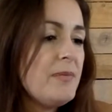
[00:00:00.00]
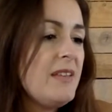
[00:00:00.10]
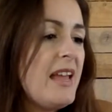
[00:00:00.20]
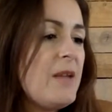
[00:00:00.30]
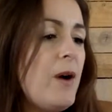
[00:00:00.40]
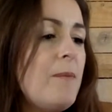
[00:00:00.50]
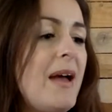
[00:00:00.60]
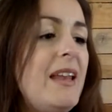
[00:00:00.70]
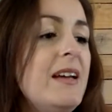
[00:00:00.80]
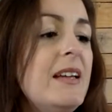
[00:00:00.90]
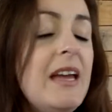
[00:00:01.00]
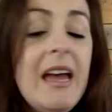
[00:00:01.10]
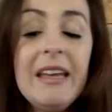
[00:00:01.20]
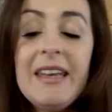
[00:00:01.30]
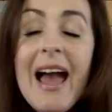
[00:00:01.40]
There you are, Bella.
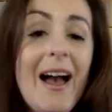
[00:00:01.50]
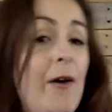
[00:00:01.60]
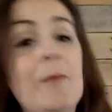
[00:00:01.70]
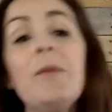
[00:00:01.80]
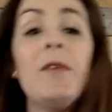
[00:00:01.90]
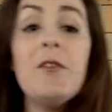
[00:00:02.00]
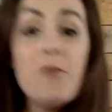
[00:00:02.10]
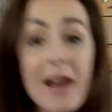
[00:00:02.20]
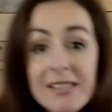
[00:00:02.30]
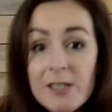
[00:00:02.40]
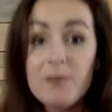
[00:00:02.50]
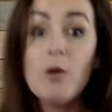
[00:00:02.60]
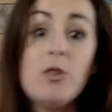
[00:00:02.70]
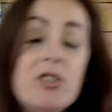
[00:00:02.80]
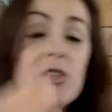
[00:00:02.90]
Now, with the rest of
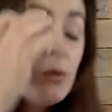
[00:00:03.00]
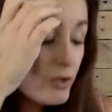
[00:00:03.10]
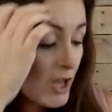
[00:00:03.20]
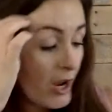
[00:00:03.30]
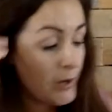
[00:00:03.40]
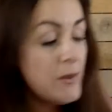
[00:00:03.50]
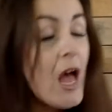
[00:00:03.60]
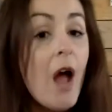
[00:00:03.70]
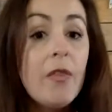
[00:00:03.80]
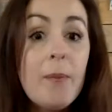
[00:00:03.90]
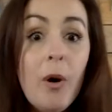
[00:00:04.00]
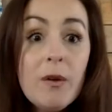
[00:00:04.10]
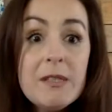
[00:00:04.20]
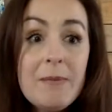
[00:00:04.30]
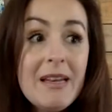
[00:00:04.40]
your salt dough, the
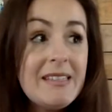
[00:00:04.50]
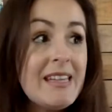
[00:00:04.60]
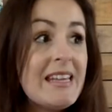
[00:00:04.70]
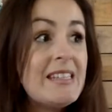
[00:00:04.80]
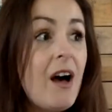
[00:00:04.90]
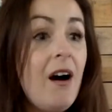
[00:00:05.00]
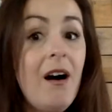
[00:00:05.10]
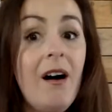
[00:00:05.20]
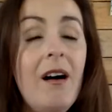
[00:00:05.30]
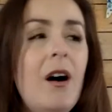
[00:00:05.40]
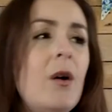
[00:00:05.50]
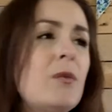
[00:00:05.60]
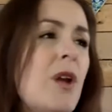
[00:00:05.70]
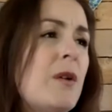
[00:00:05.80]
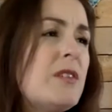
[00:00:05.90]
possibilities are,
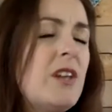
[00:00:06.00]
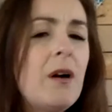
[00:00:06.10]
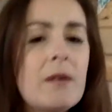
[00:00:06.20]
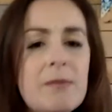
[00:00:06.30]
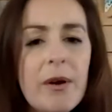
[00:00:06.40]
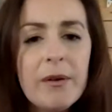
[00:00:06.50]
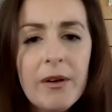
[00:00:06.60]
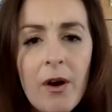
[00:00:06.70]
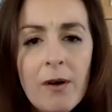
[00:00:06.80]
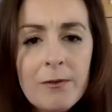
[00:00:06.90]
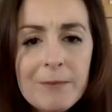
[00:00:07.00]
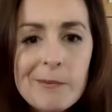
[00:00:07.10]
oh no, the tongue's broken off.